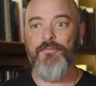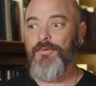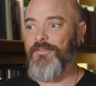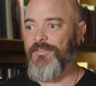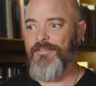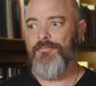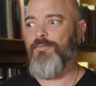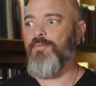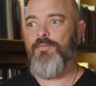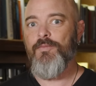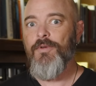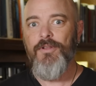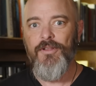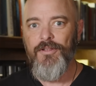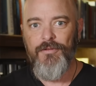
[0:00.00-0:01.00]
it was
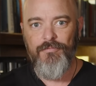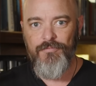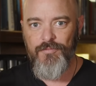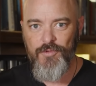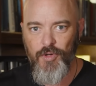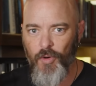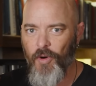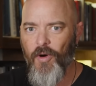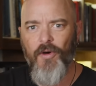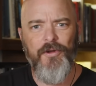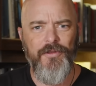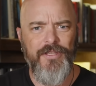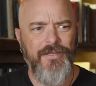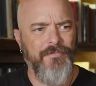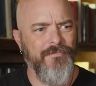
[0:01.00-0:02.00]

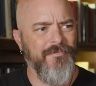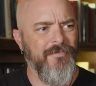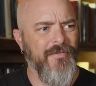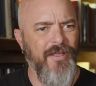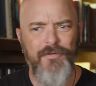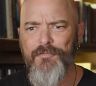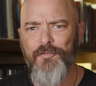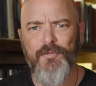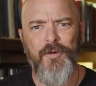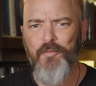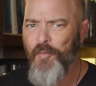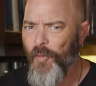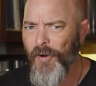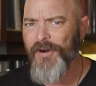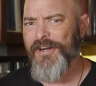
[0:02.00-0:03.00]
totally, it
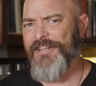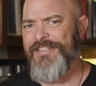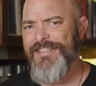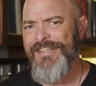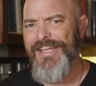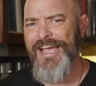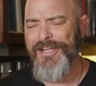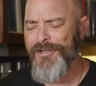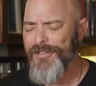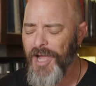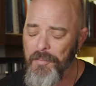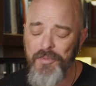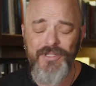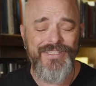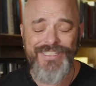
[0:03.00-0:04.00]
worked. I could
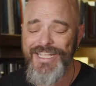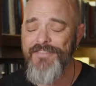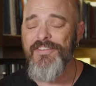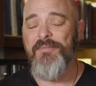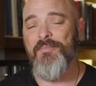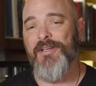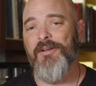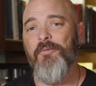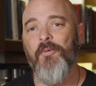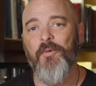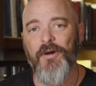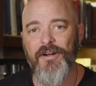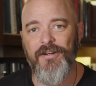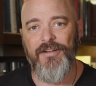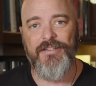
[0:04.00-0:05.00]
not believe it, but it
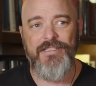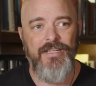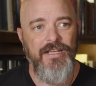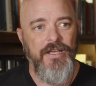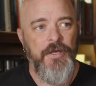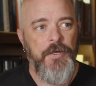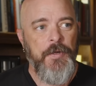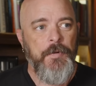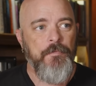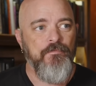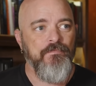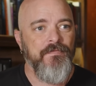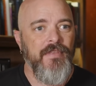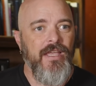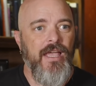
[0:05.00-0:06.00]
worked.
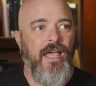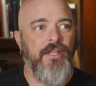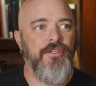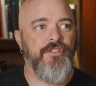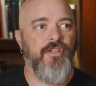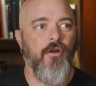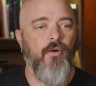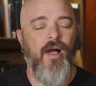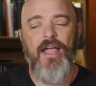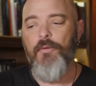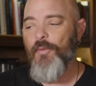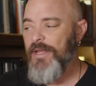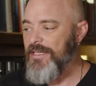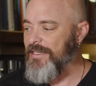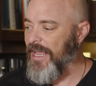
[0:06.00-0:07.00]
And so I
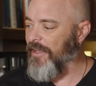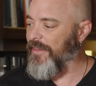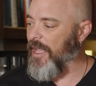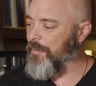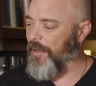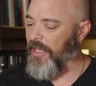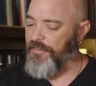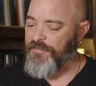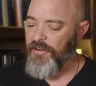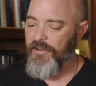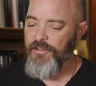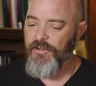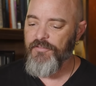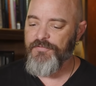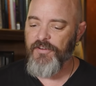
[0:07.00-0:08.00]
went down that path
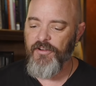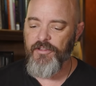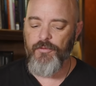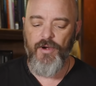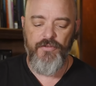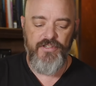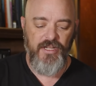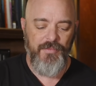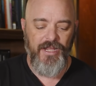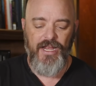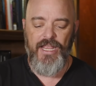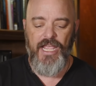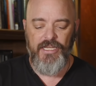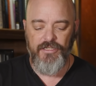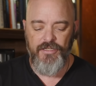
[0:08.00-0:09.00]
further and further, where every time I
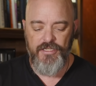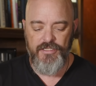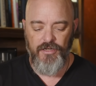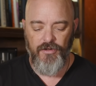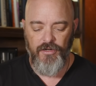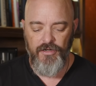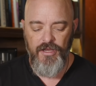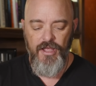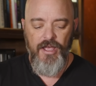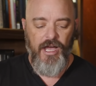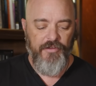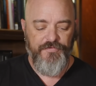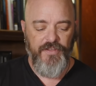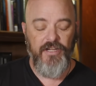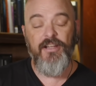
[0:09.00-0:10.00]
got handed a song,
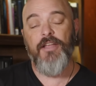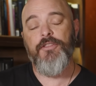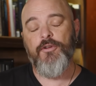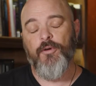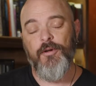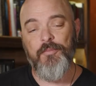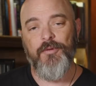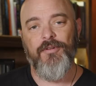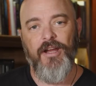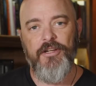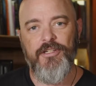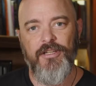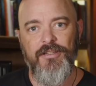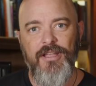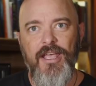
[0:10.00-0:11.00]
I figured out the chord
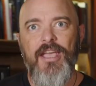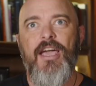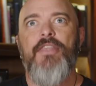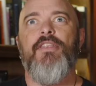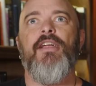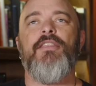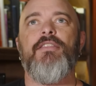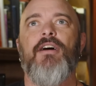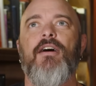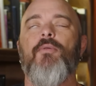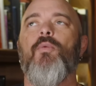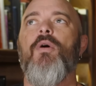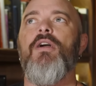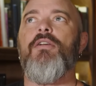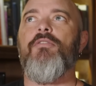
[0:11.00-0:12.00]
progression, and then I thought,
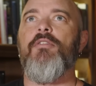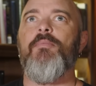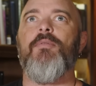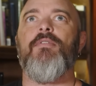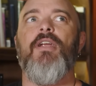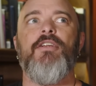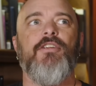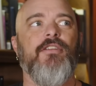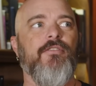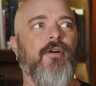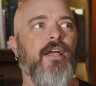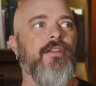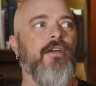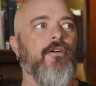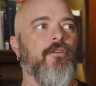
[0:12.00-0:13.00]
what chord progression do
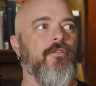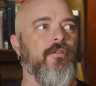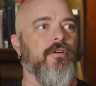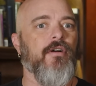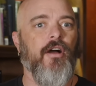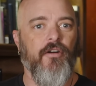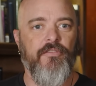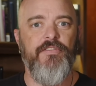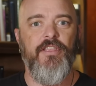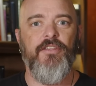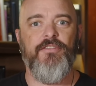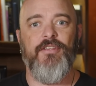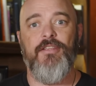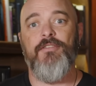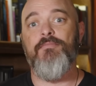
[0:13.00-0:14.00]
I know of
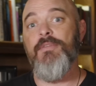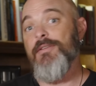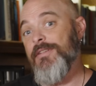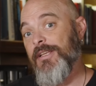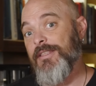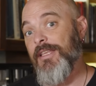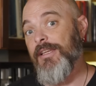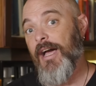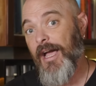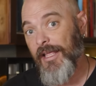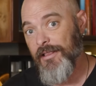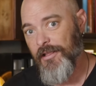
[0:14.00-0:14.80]
this in music that I